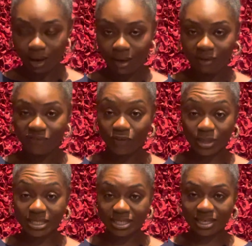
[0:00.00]

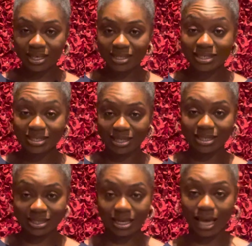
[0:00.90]
14 to
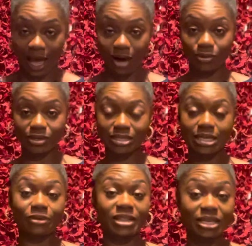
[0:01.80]
16 hours.
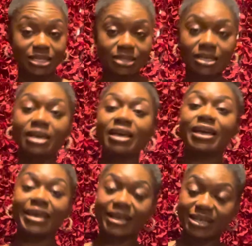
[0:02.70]
Now this
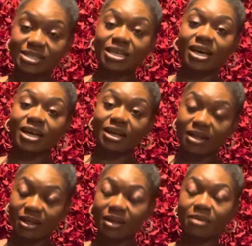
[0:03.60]
is
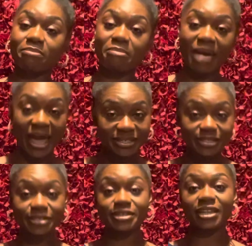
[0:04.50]
a
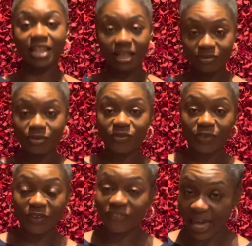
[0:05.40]
master level
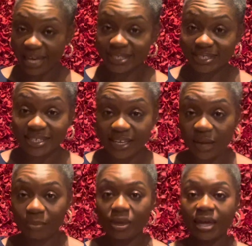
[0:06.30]
for
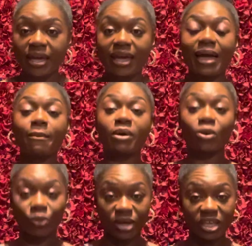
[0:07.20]
fasting.
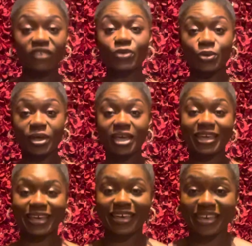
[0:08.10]
But if you can
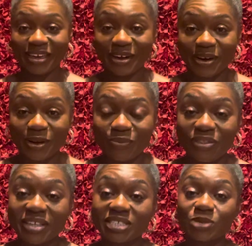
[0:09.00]
get here,
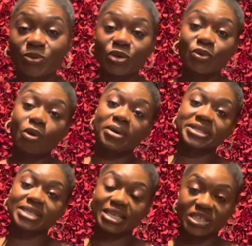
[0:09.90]
this is when you go
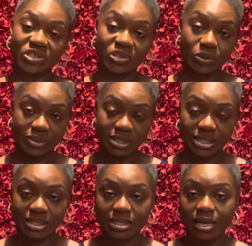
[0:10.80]
into
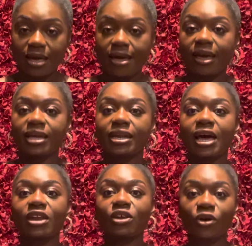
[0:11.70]
ketosis. And
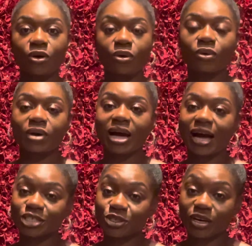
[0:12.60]
I know,
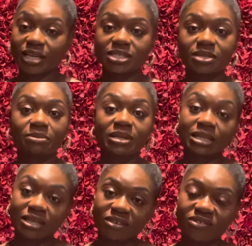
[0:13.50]
contrary to
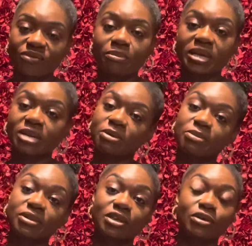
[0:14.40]
belief, many
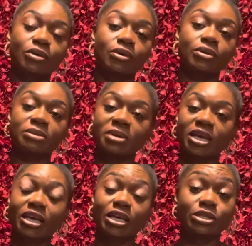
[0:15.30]
people think you can only be
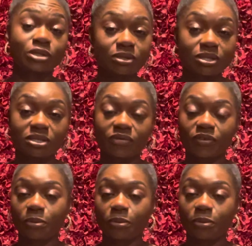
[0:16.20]
in ketosis if you're